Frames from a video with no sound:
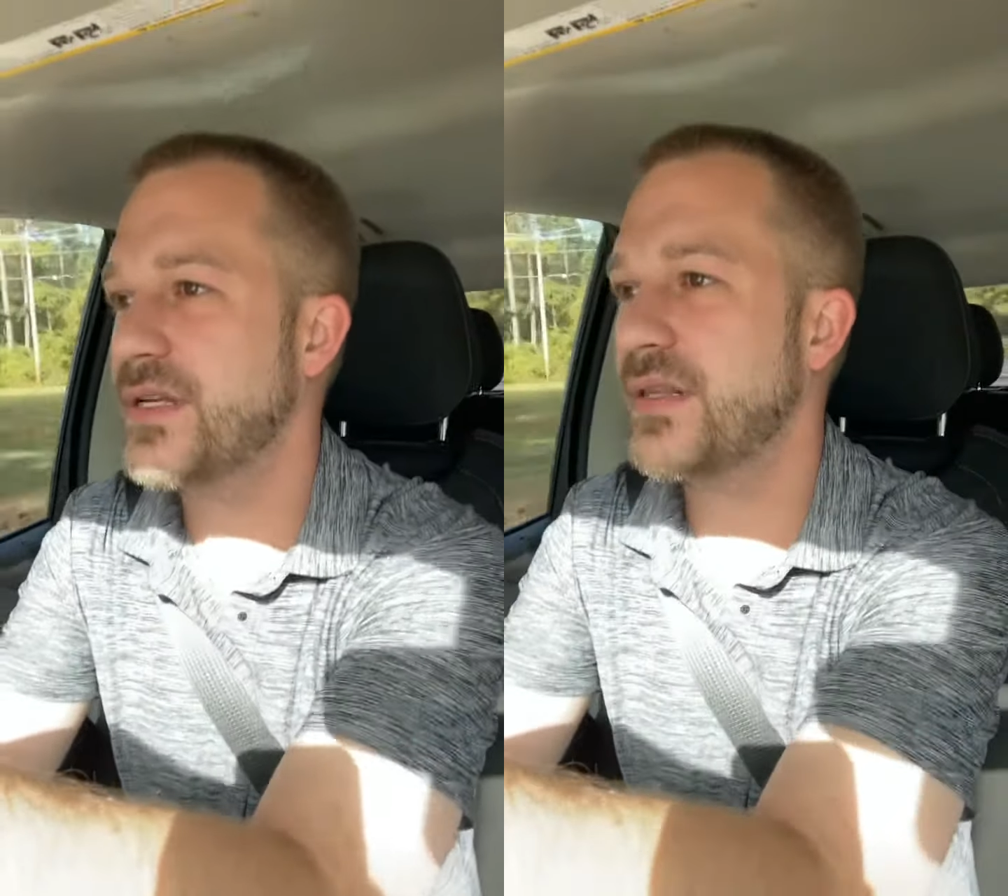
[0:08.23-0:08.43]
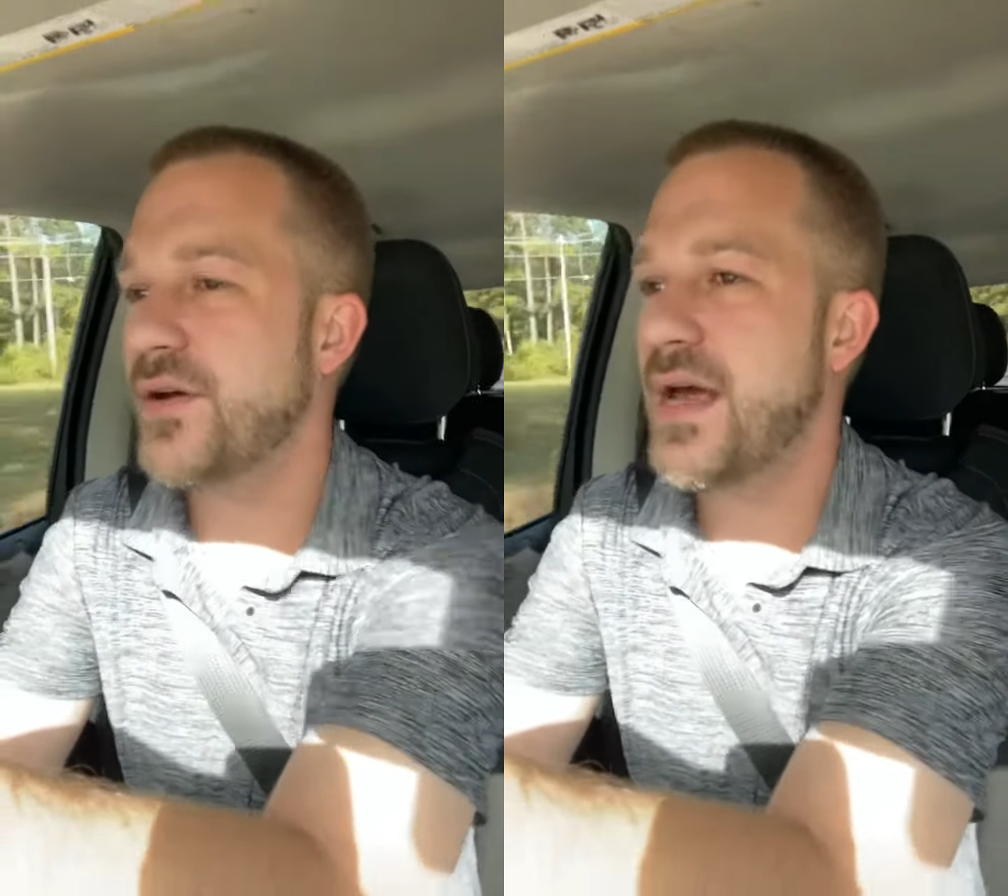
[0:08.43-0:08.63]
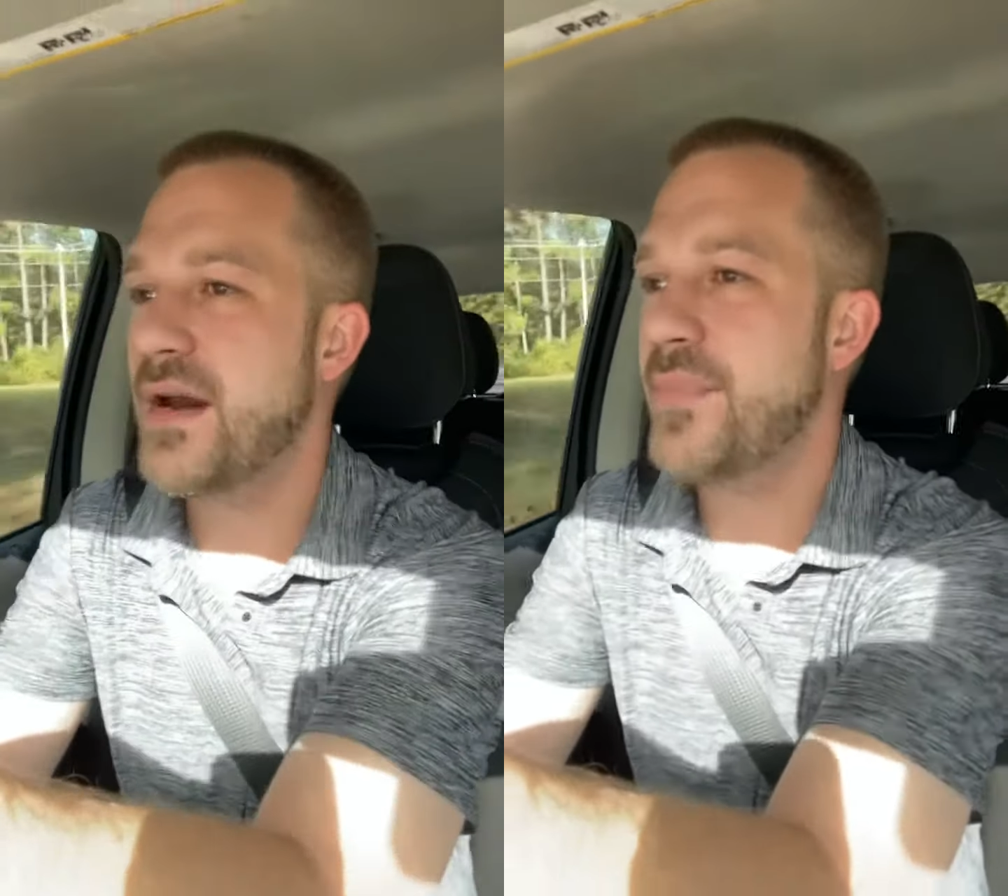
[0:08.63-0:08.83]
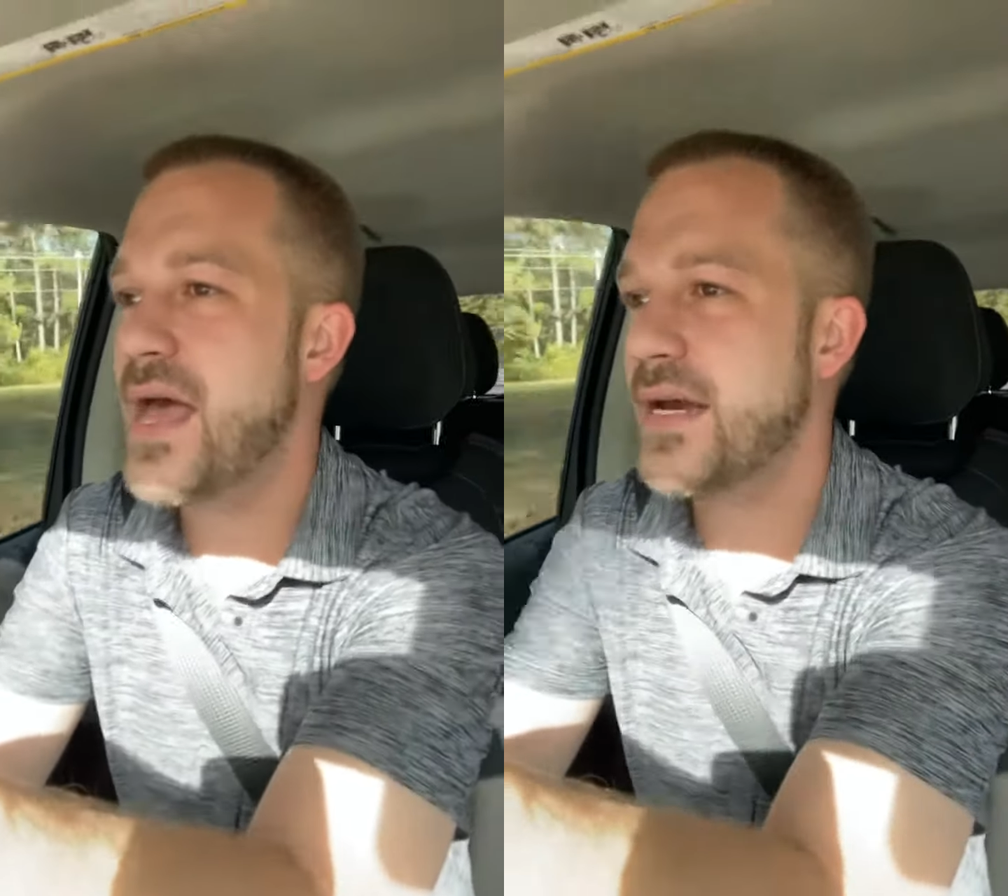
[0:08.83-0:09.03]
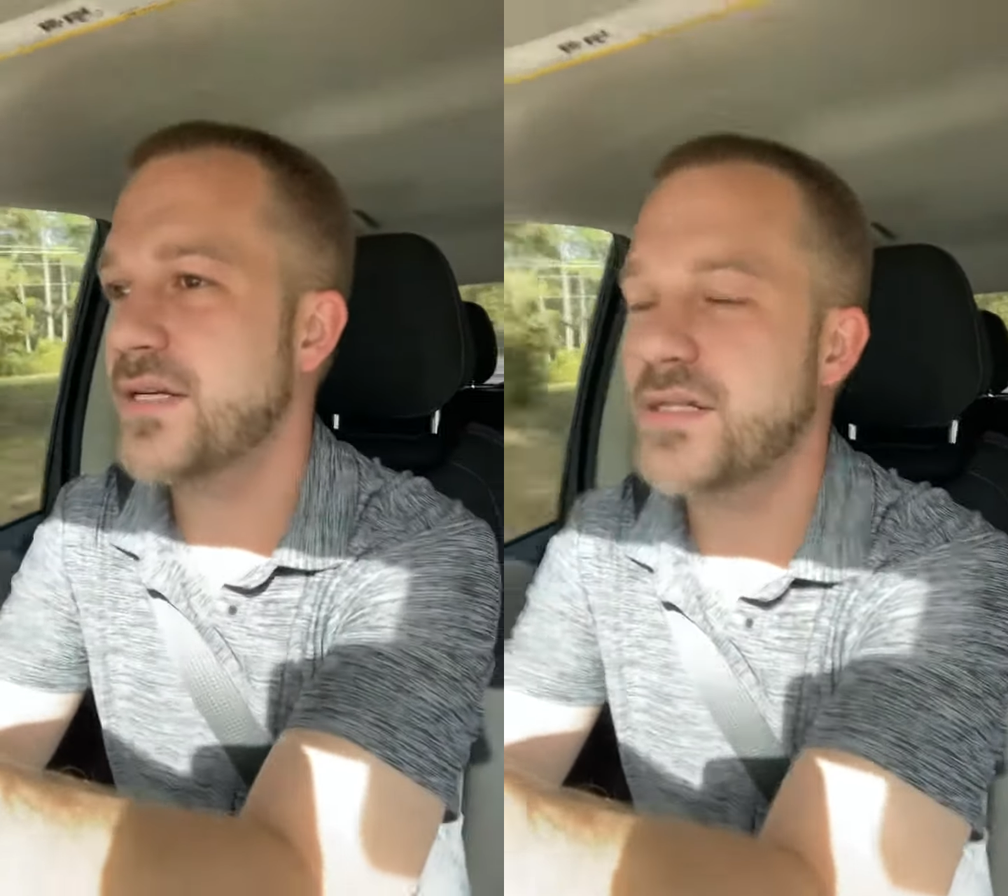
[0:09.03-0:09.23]
I thought I had a
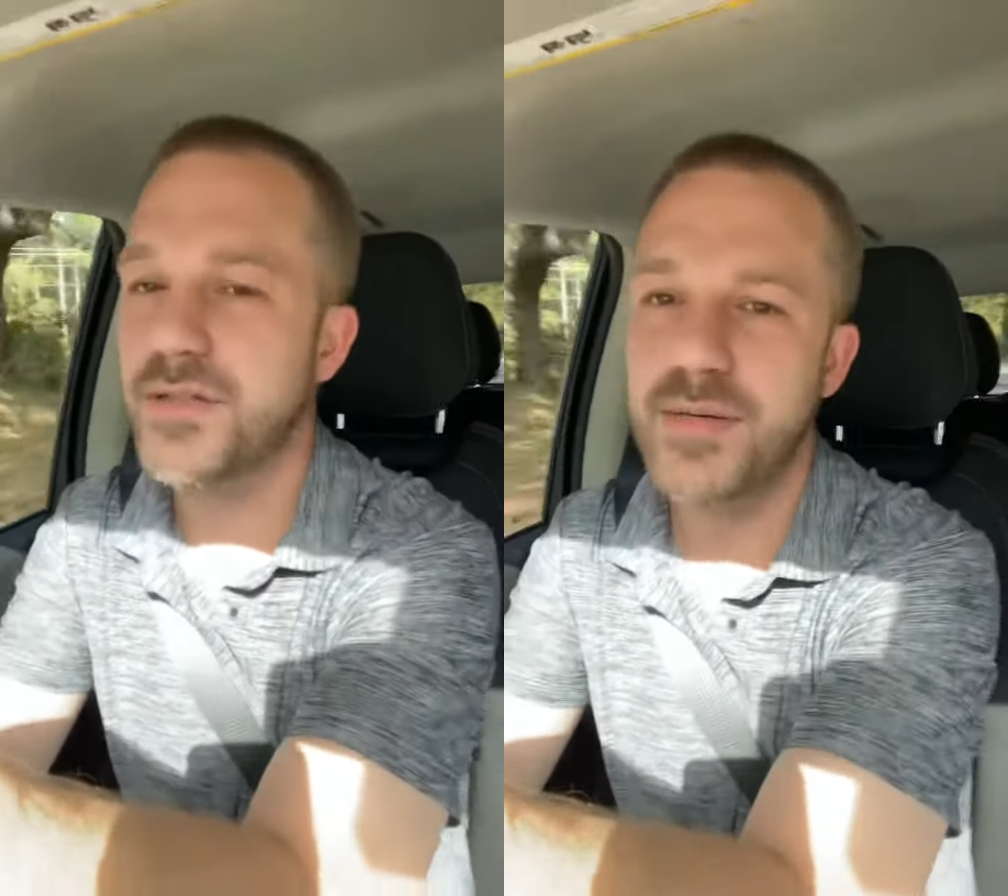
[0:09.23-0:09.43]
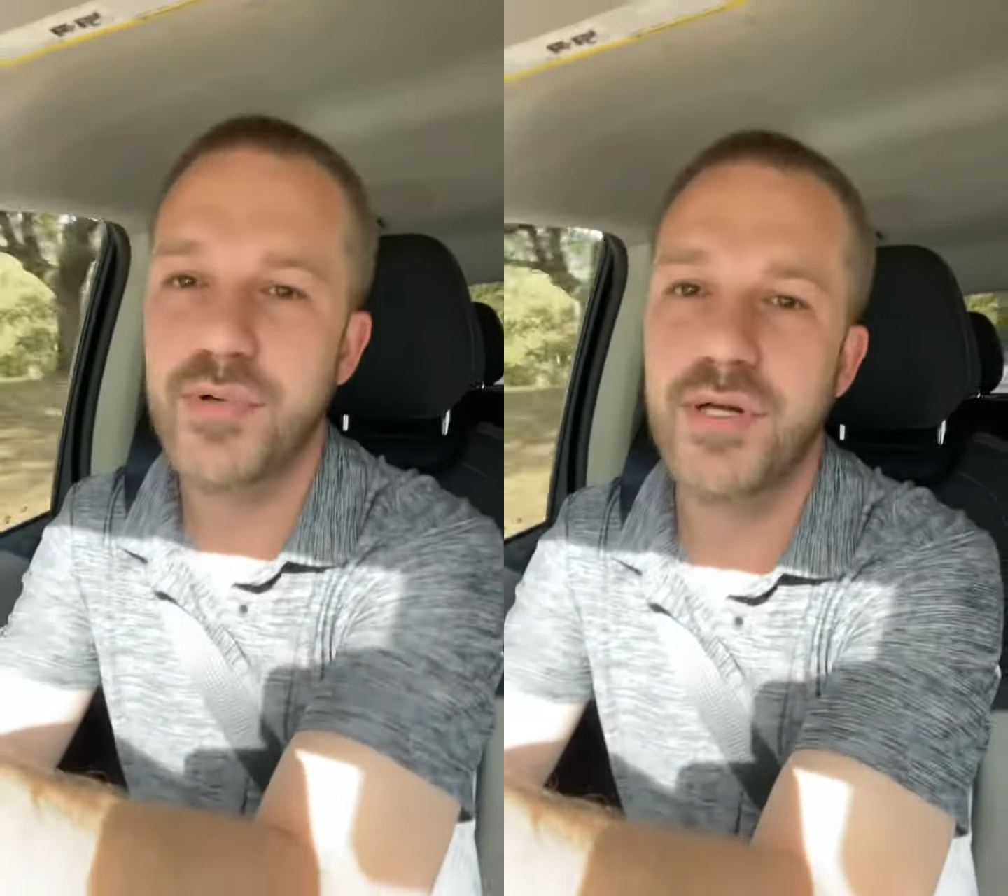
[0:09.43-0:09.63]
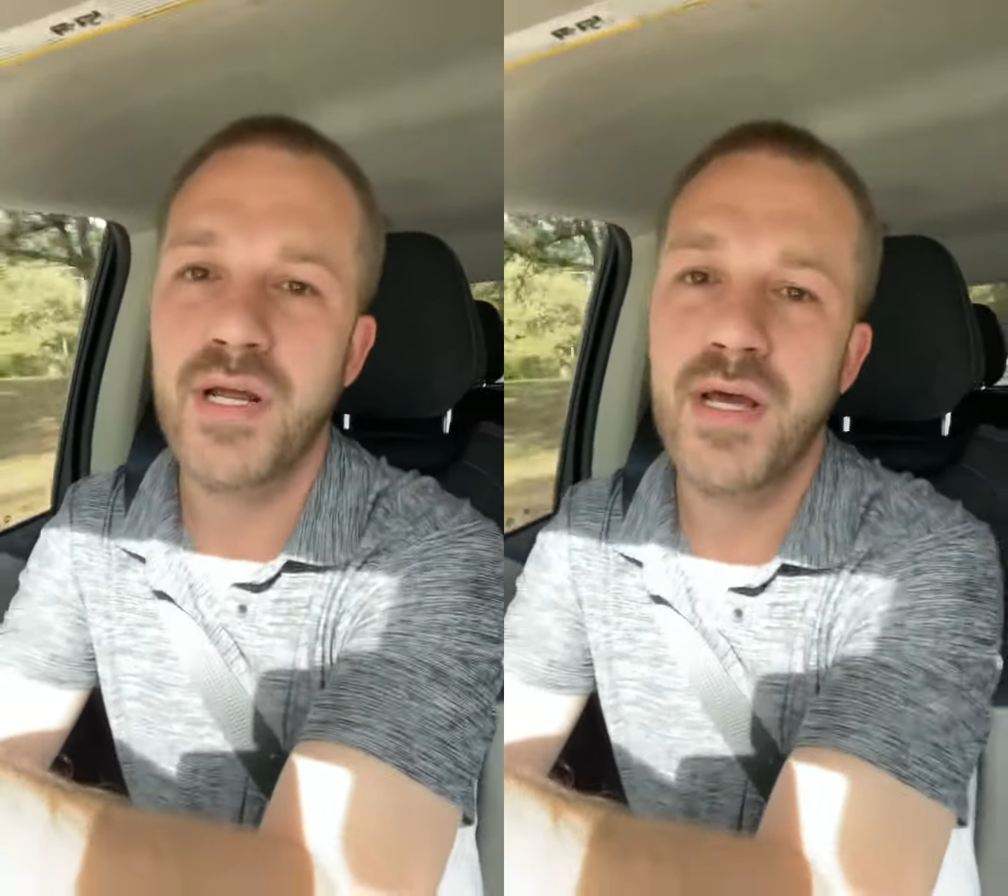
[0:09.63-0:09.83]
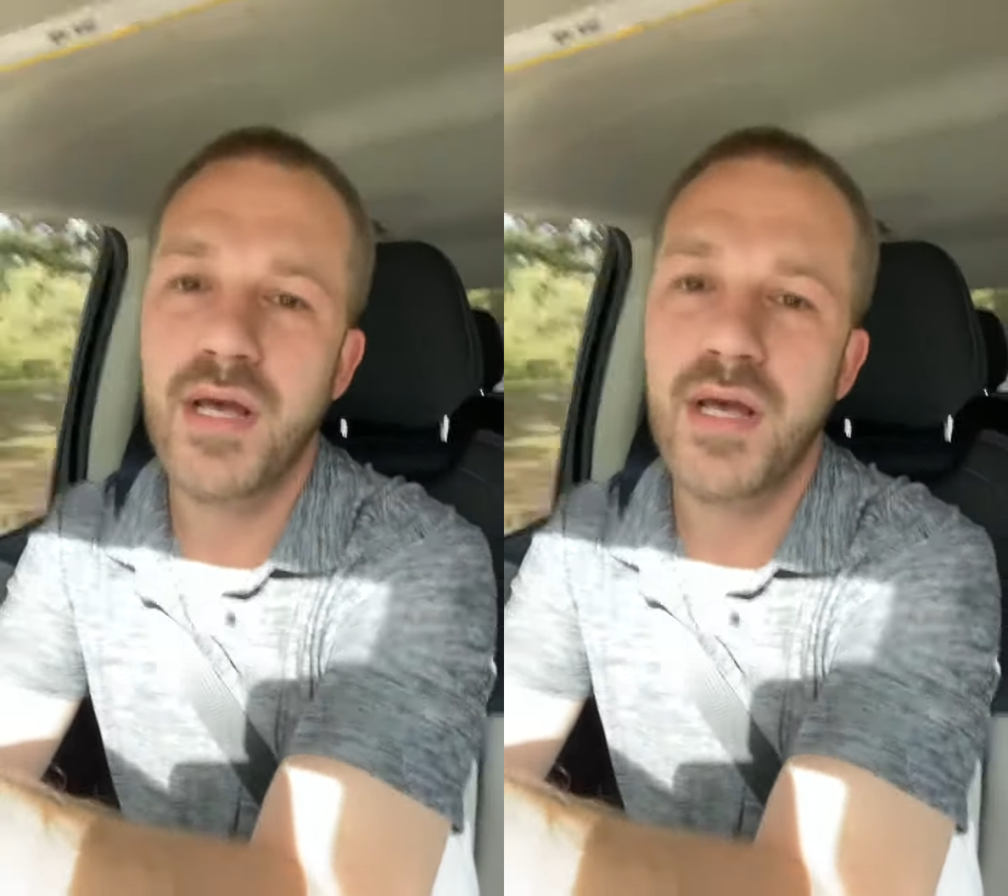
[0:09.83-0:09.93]
package because they put